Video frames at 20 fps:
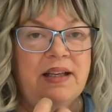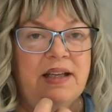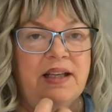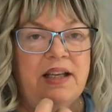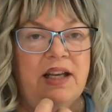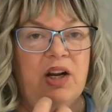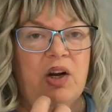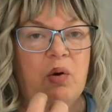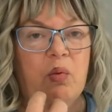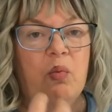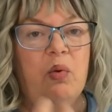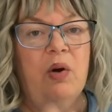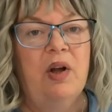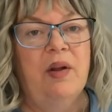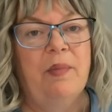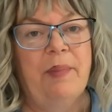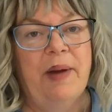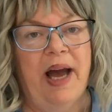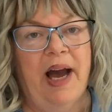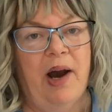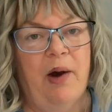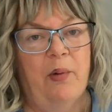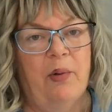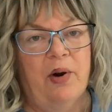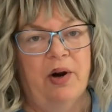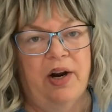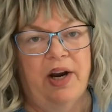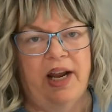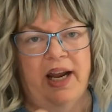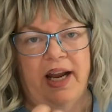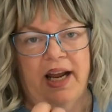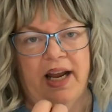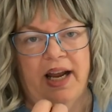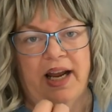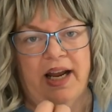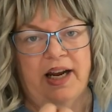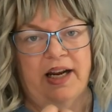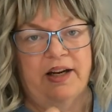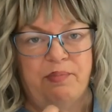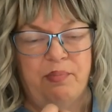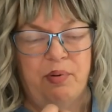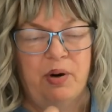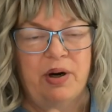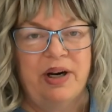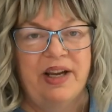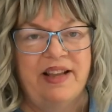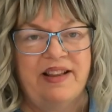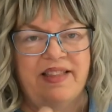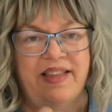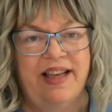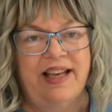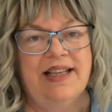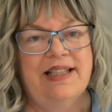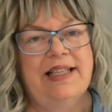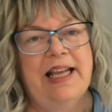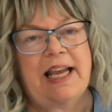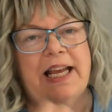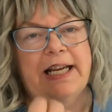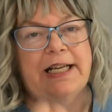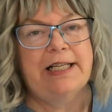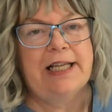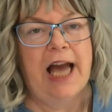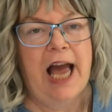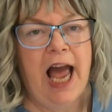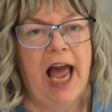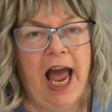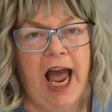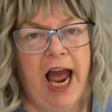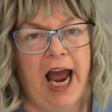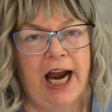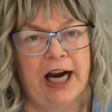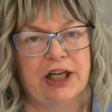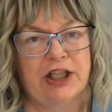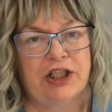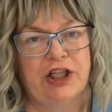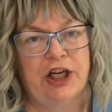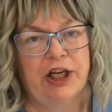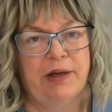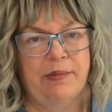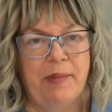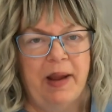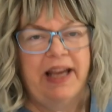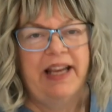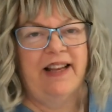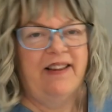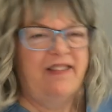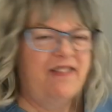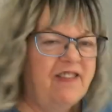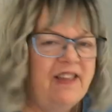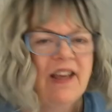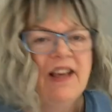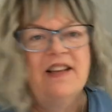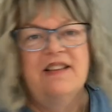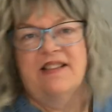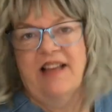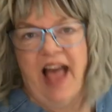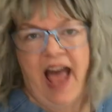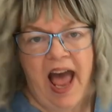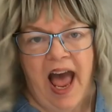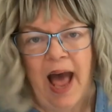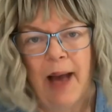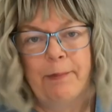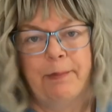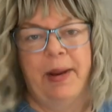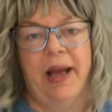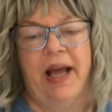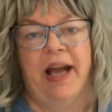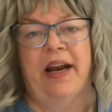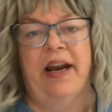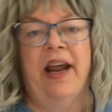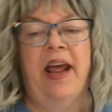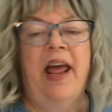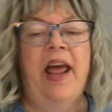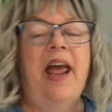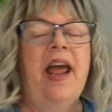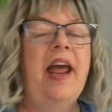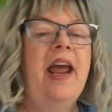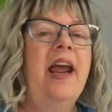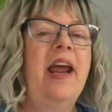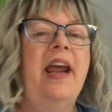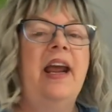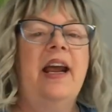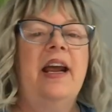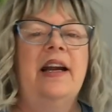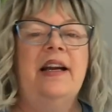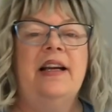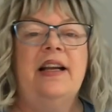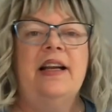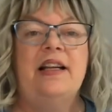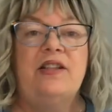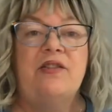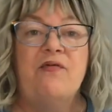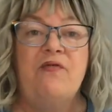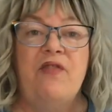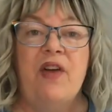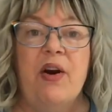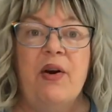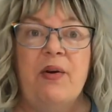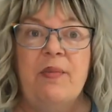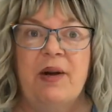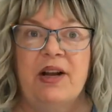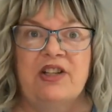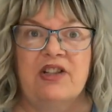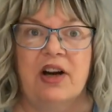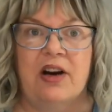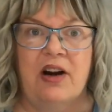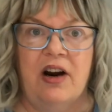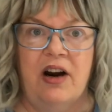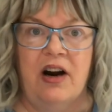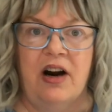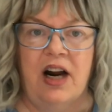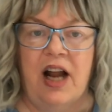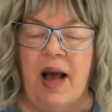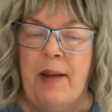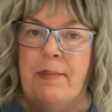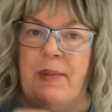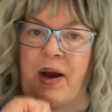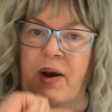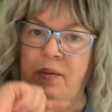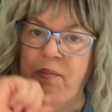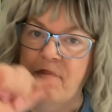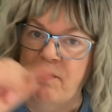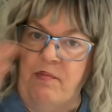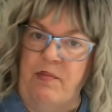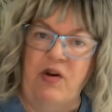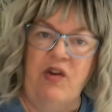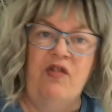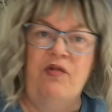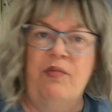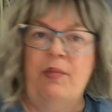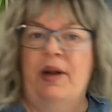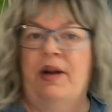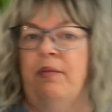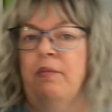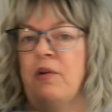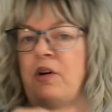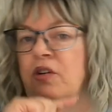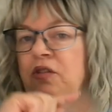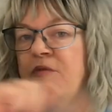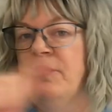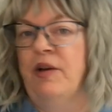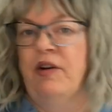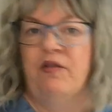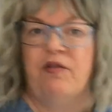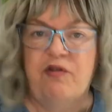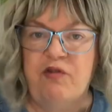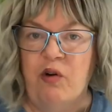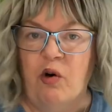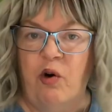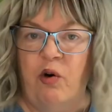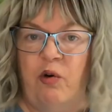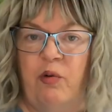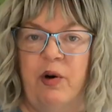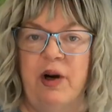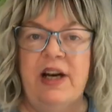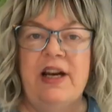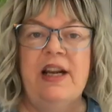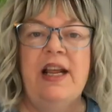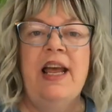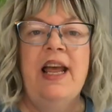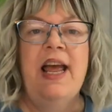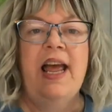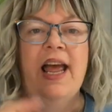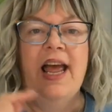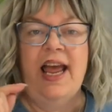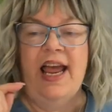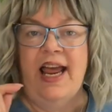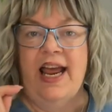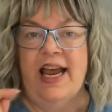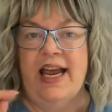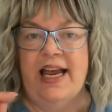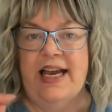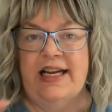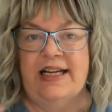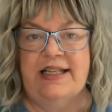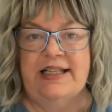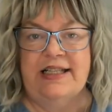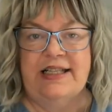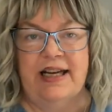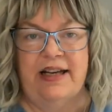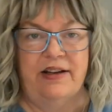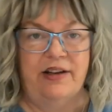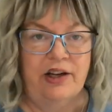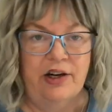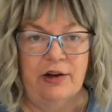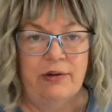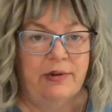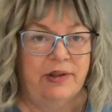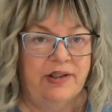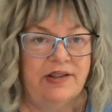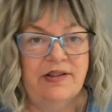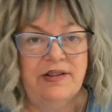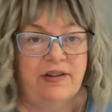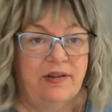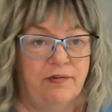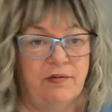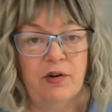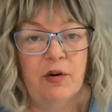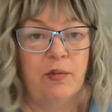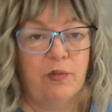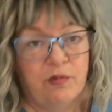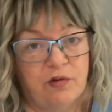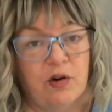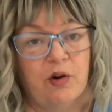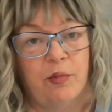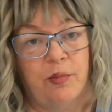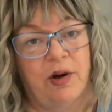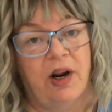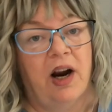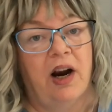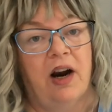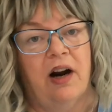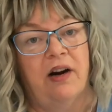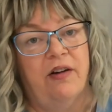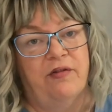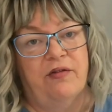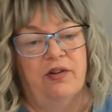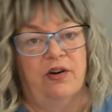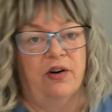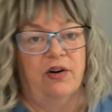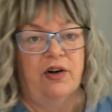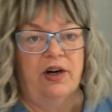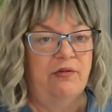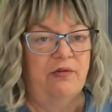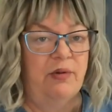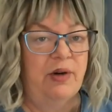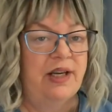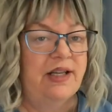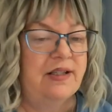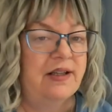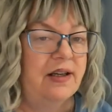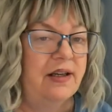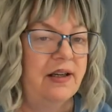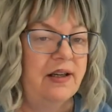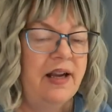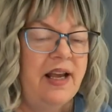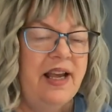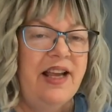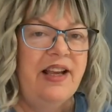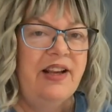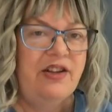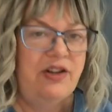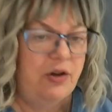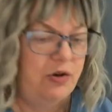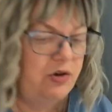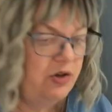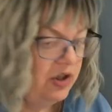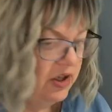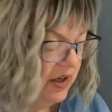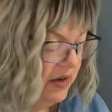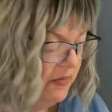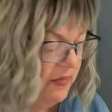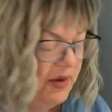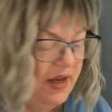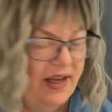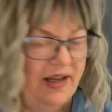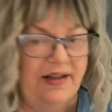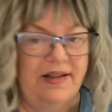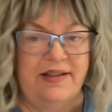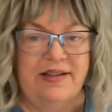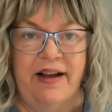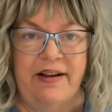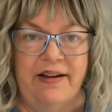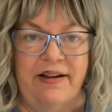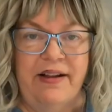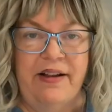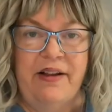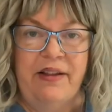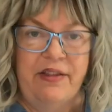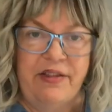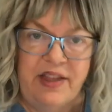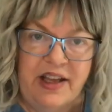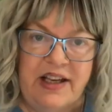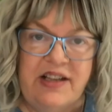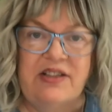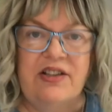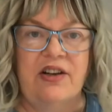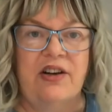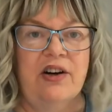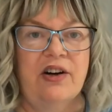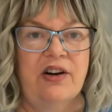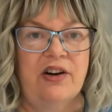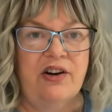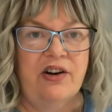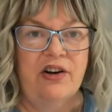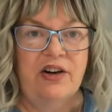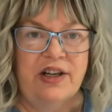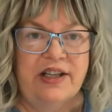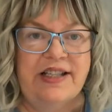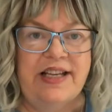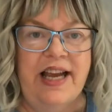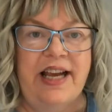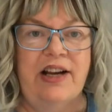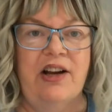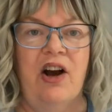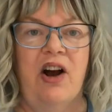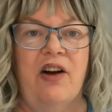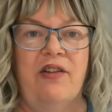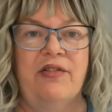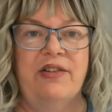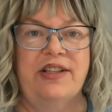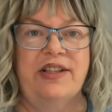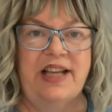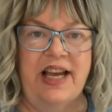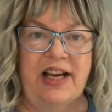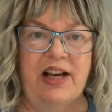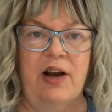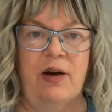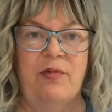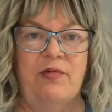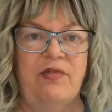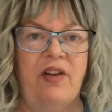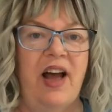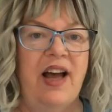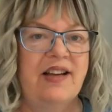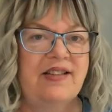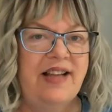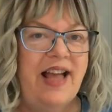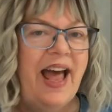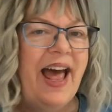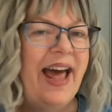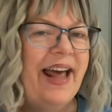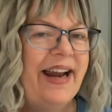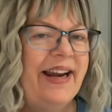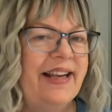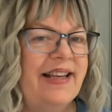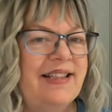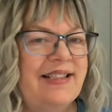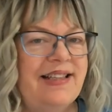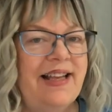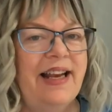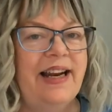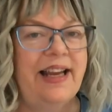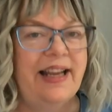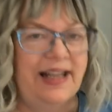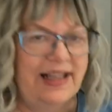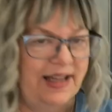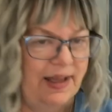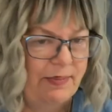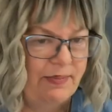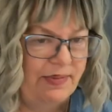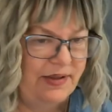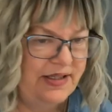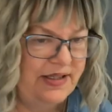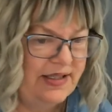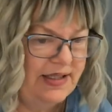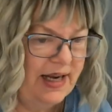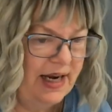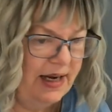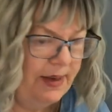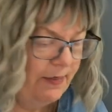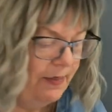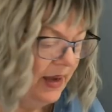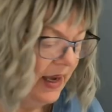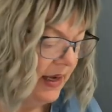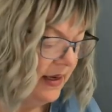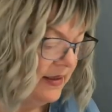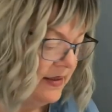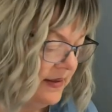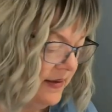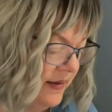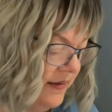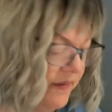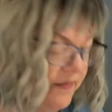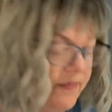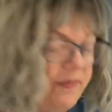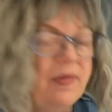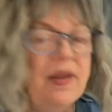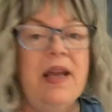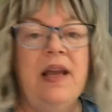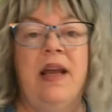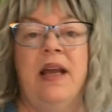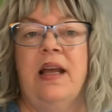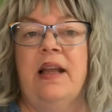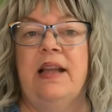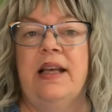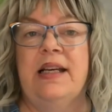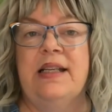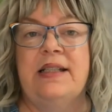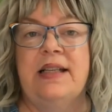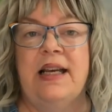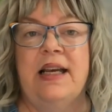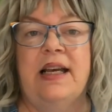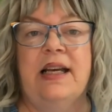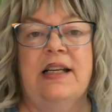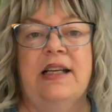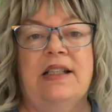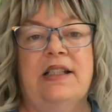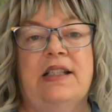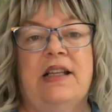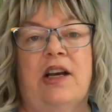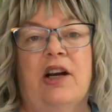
you know, willpower and putting things into action, making things happen. And it's very much a card about movement forward. And, you know, it's the vroom vroom card for a reason. It usually means things are going to take off and take off fast at a steady clip and steady pace. This is